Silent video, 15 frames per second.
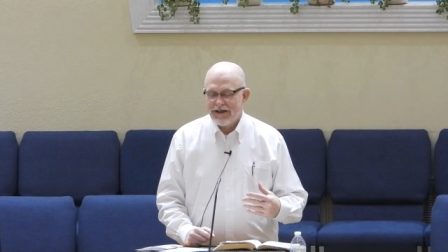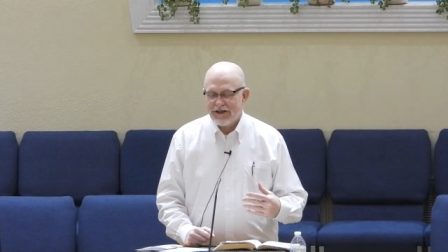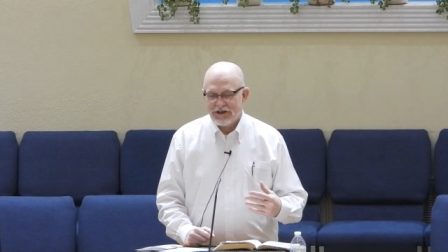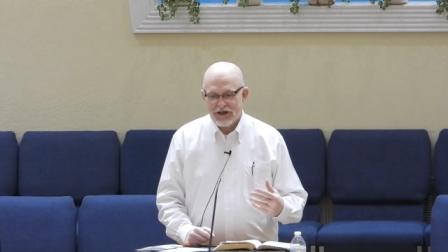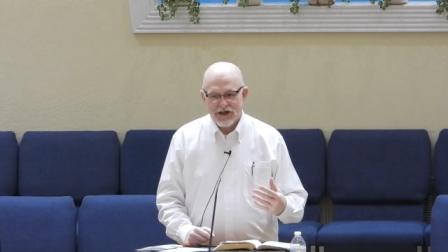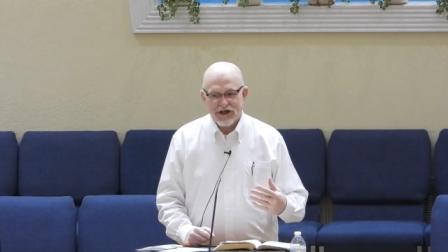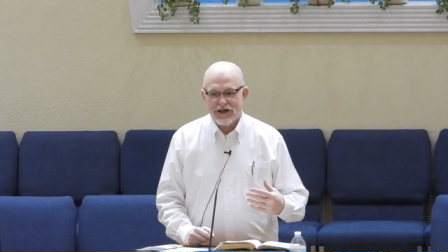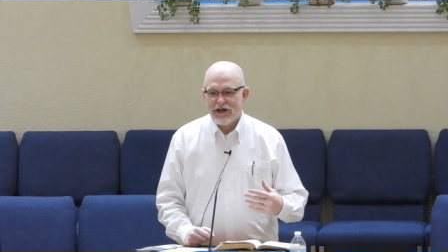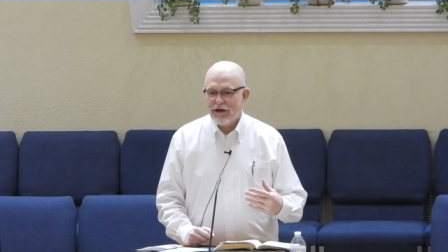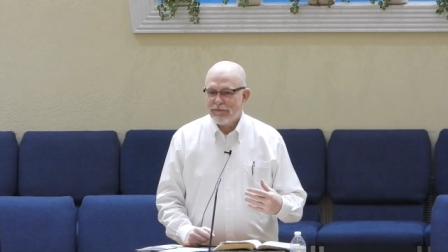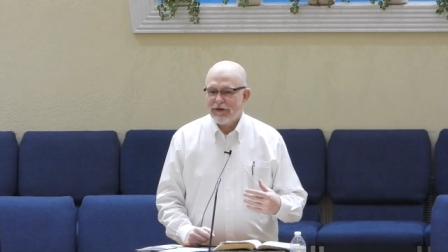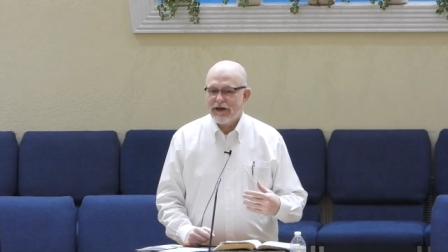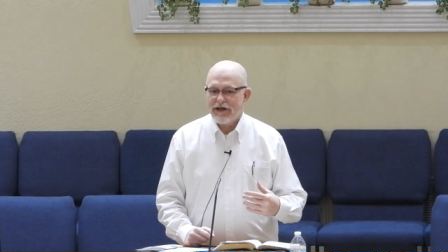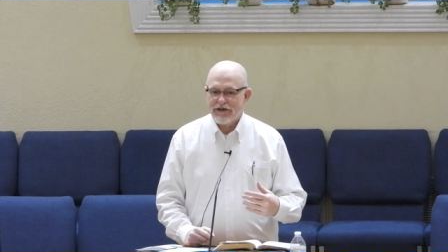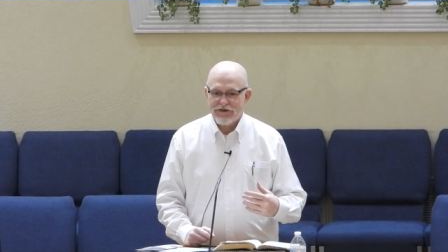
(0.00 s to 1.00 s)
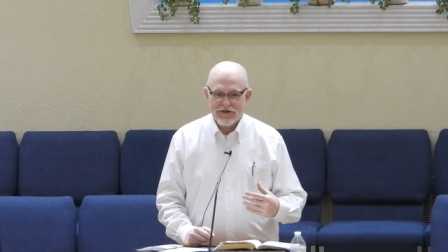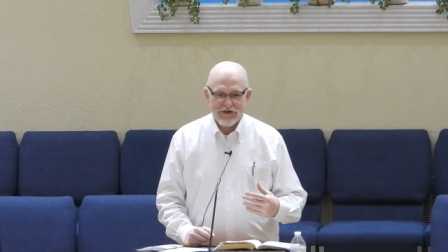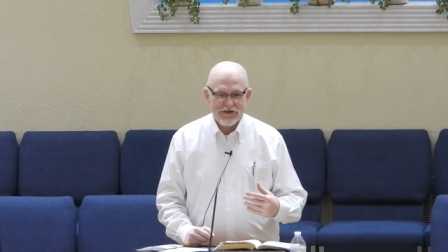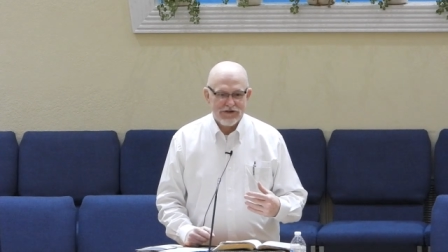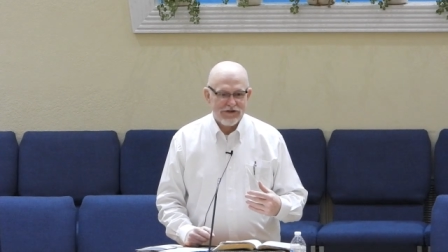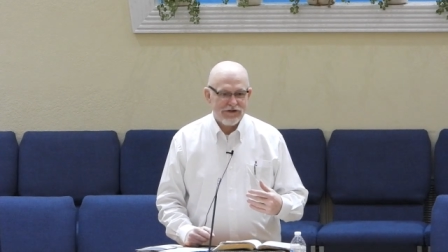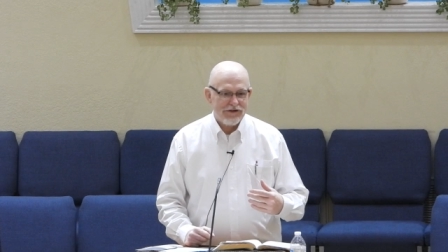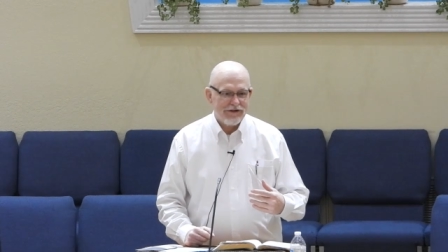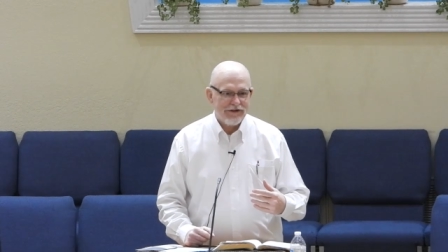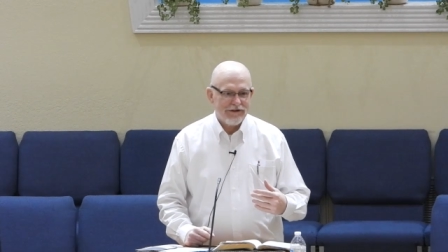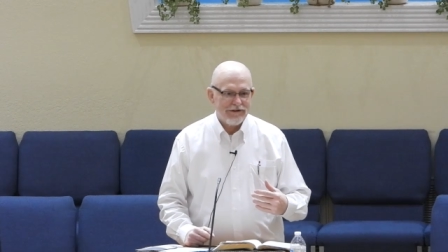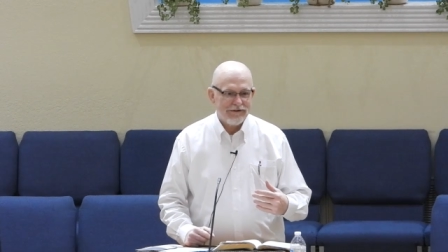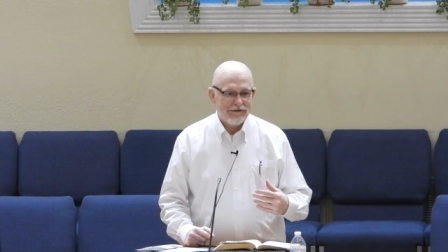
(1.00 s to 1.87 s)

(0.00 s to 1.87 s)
is going to come against us.